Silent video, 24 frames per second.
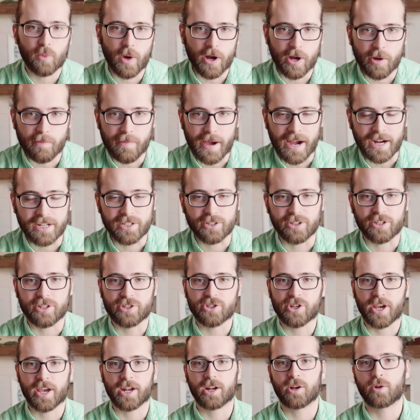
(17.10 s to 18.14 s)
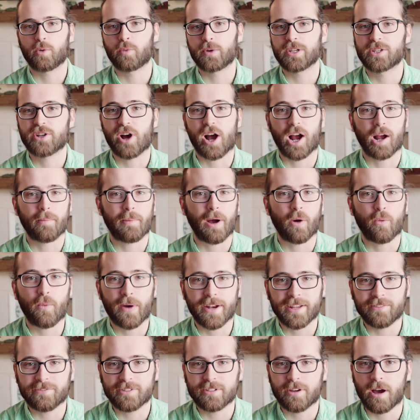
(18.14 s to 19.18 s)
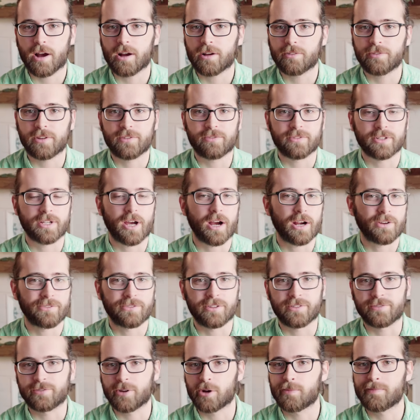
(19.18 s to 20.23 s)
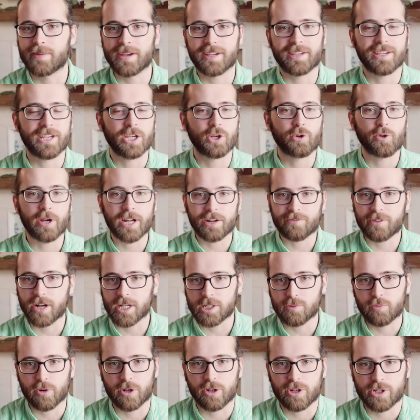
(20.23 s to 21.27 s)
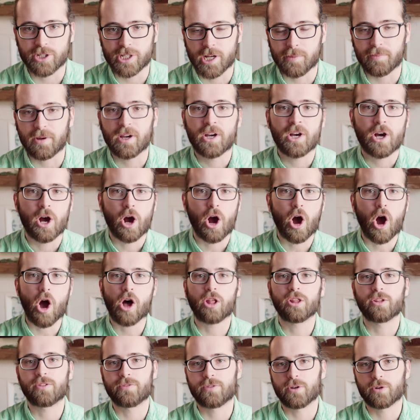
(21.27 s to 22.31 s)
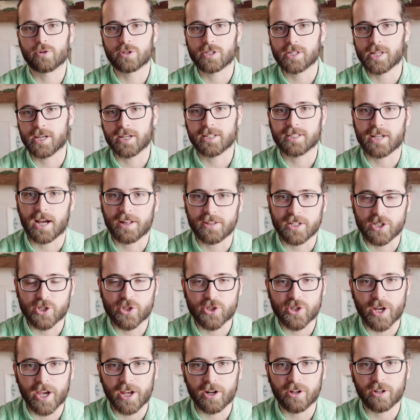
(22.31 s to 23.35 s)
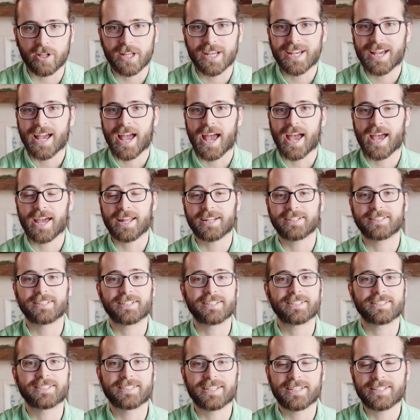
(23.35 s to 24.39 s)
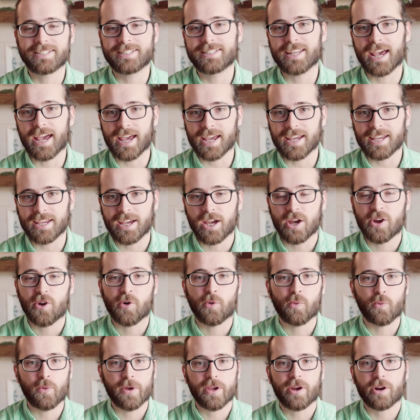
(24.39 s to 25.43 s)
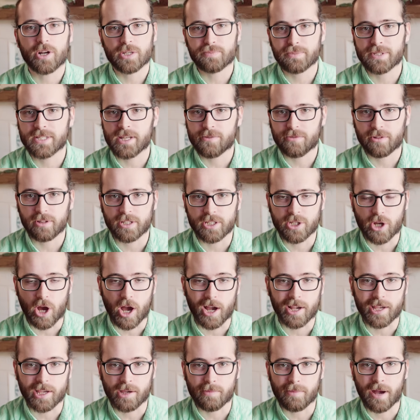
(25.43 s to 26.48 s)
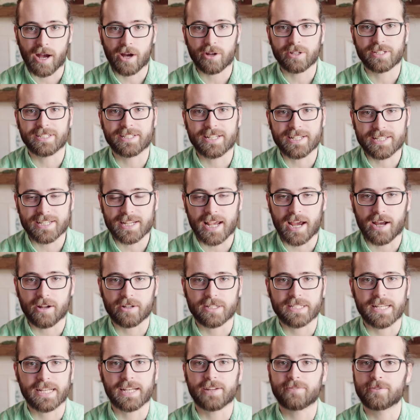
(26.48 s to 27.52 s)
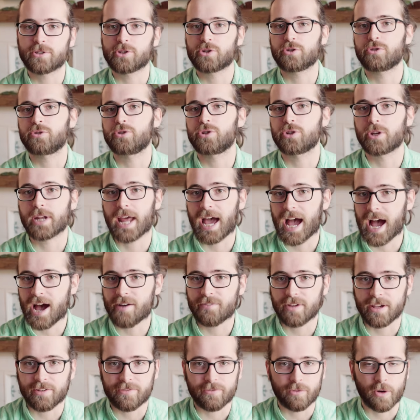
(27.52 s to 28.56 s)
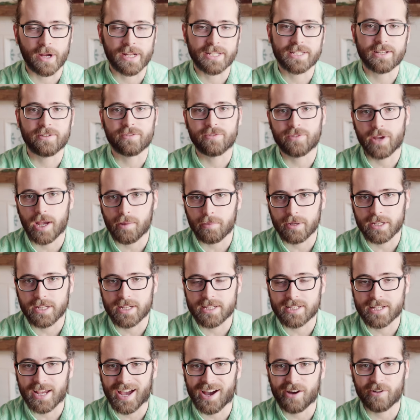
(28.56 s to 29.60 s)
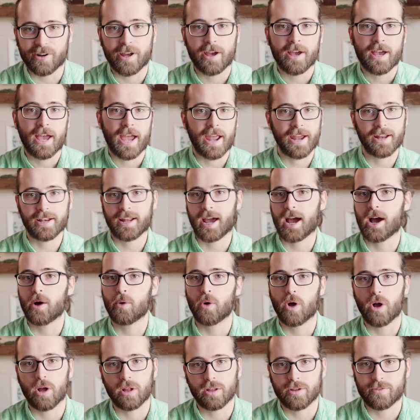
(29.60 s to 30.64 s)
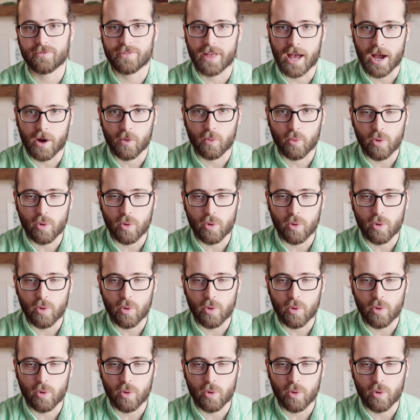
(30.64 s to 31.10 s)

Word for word: Welcome back to the channel. We talk about wedding photography, photography, filmmaking, creative entrepreneurship, all of those things on this channel. And today we are specifically talking about discounts and if you should have a friends and family discount and how all of that